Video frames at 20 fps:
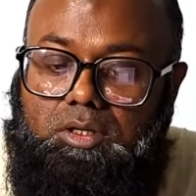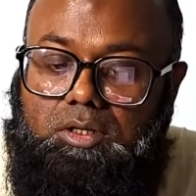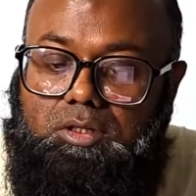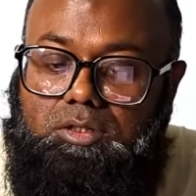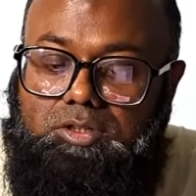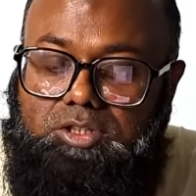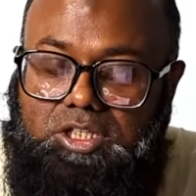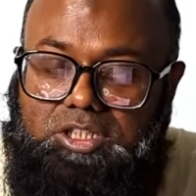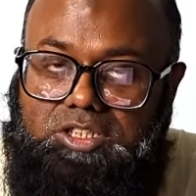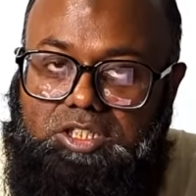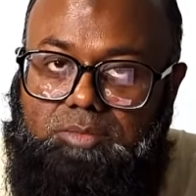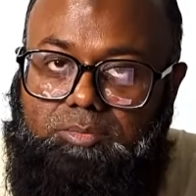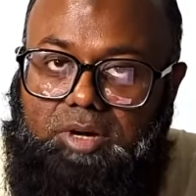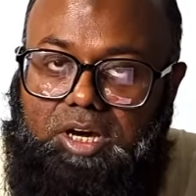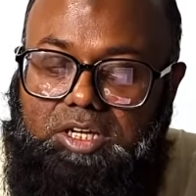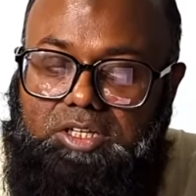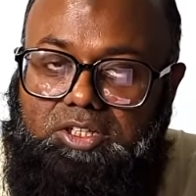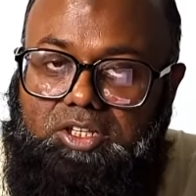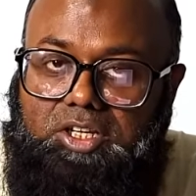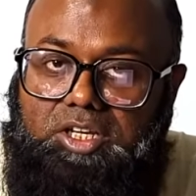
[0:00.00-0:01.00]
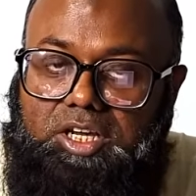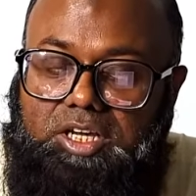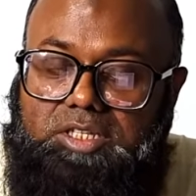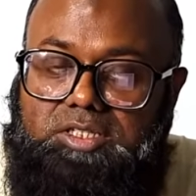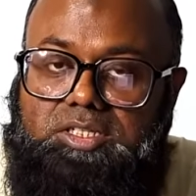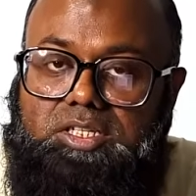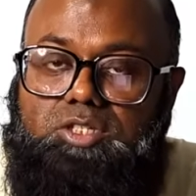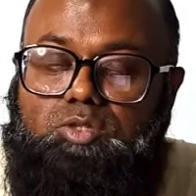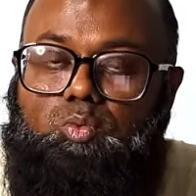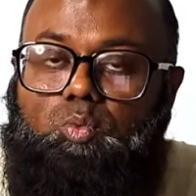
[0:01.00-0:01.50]
dt by
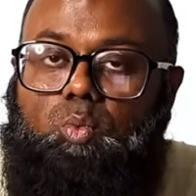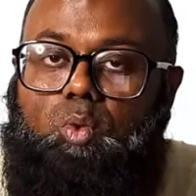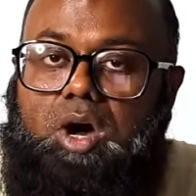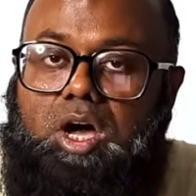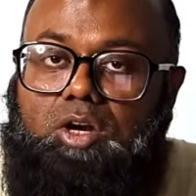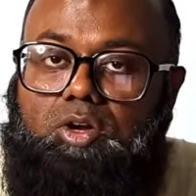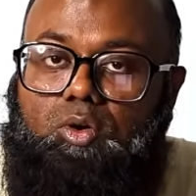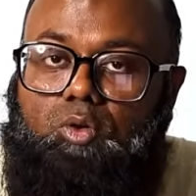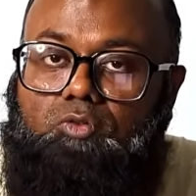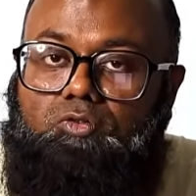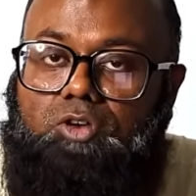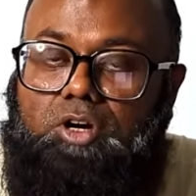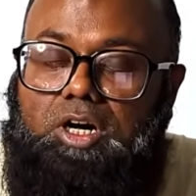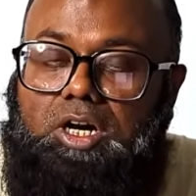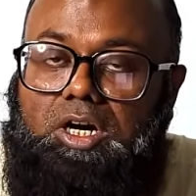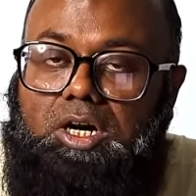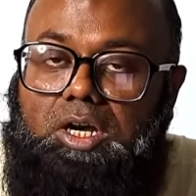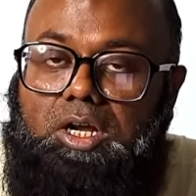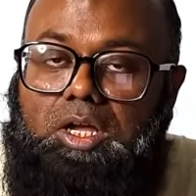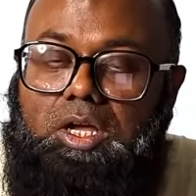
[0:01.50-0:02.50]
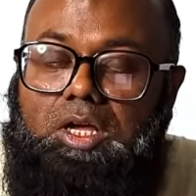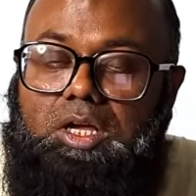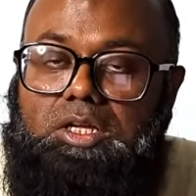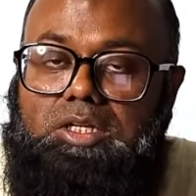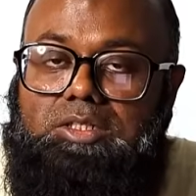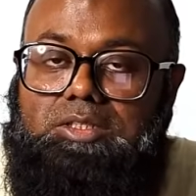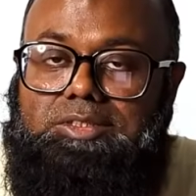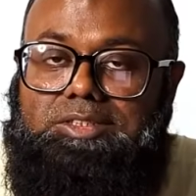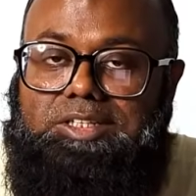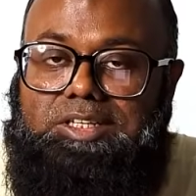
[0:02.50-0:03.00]
dx is 1 over
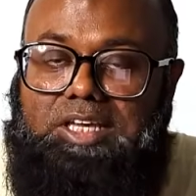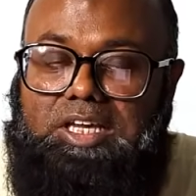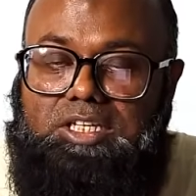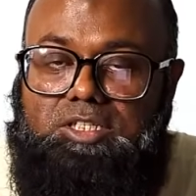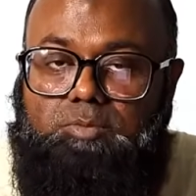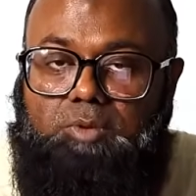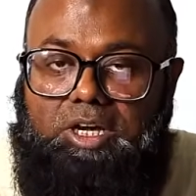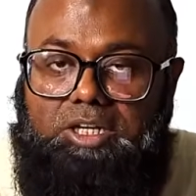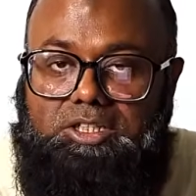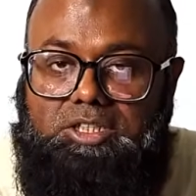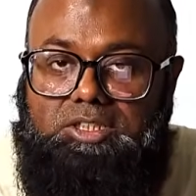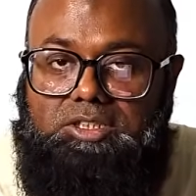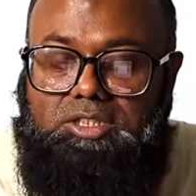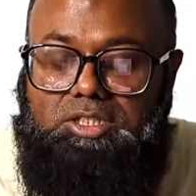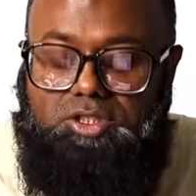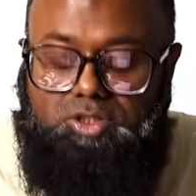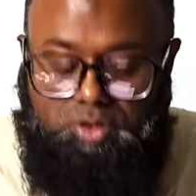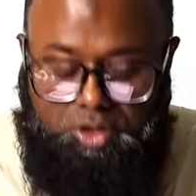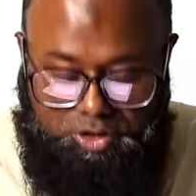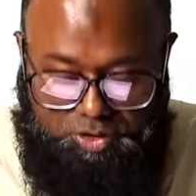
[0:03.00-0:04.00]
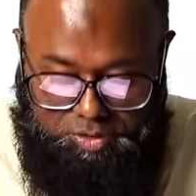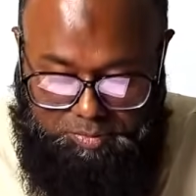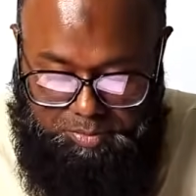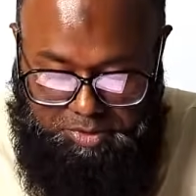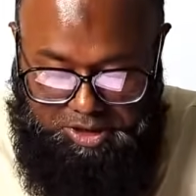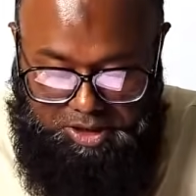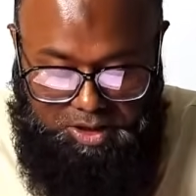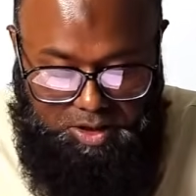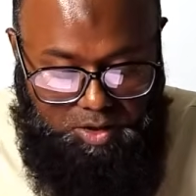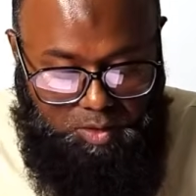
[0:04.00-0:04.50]
dx by dt. So it would
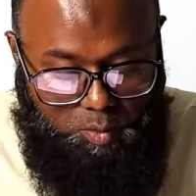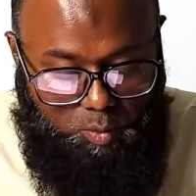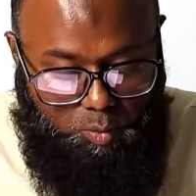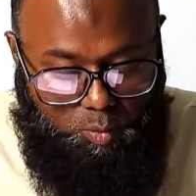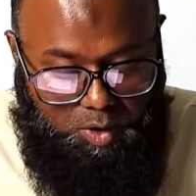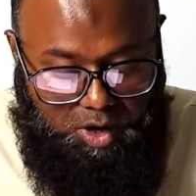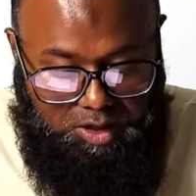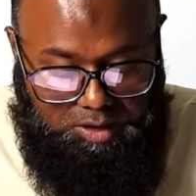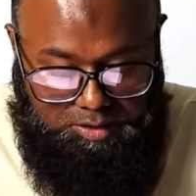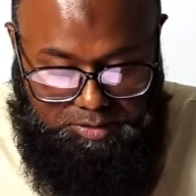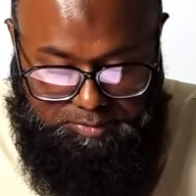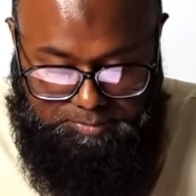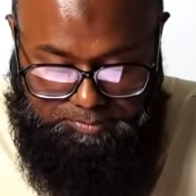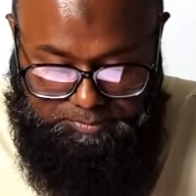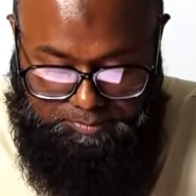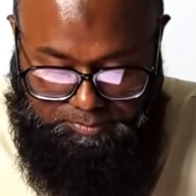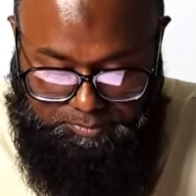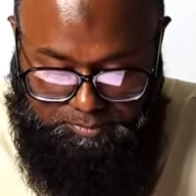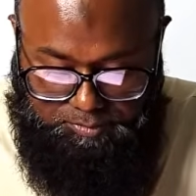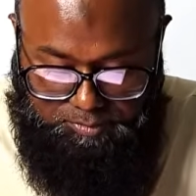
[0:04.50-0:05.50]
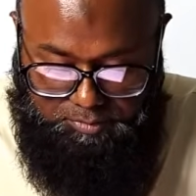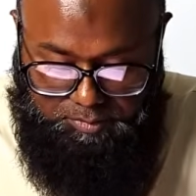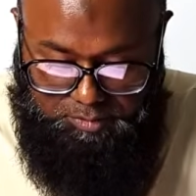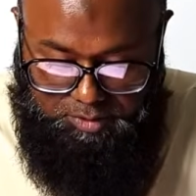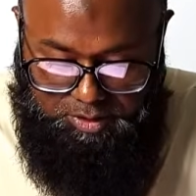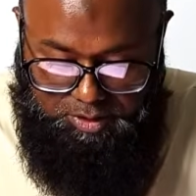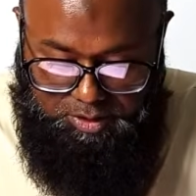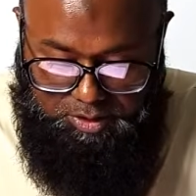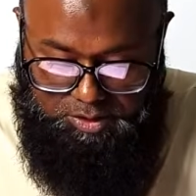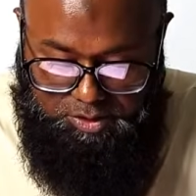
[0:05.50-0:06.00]
be 1.
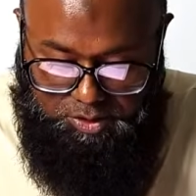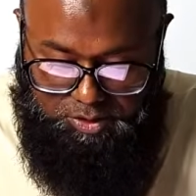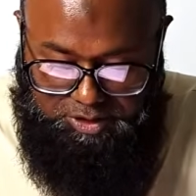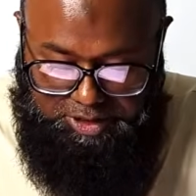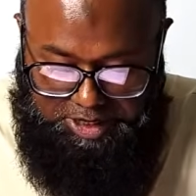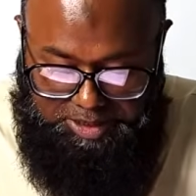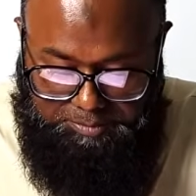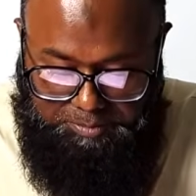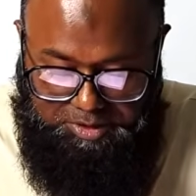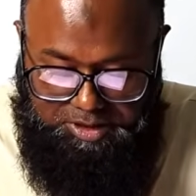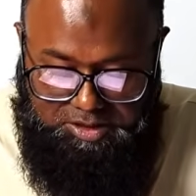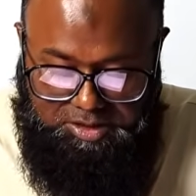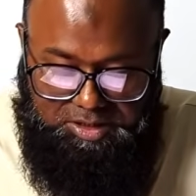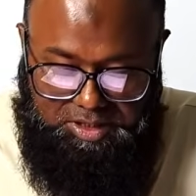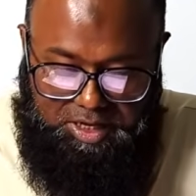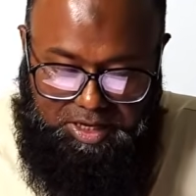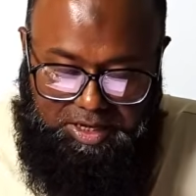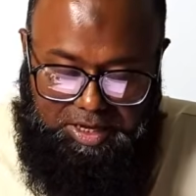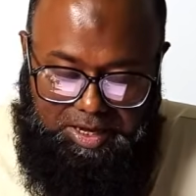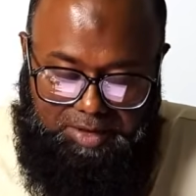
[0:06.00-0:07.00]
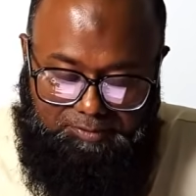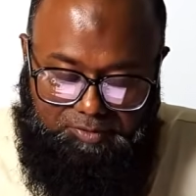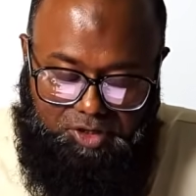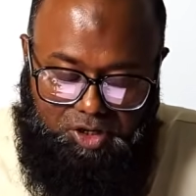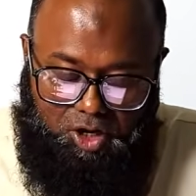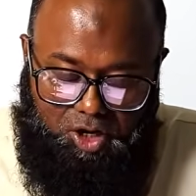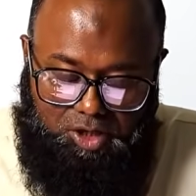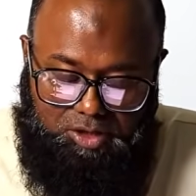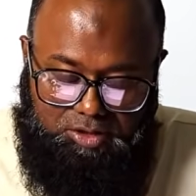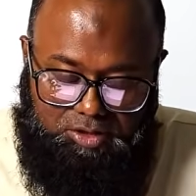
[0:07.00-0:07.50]
So that means I have
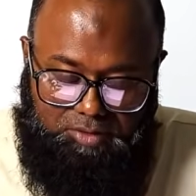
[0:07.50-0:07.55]
got the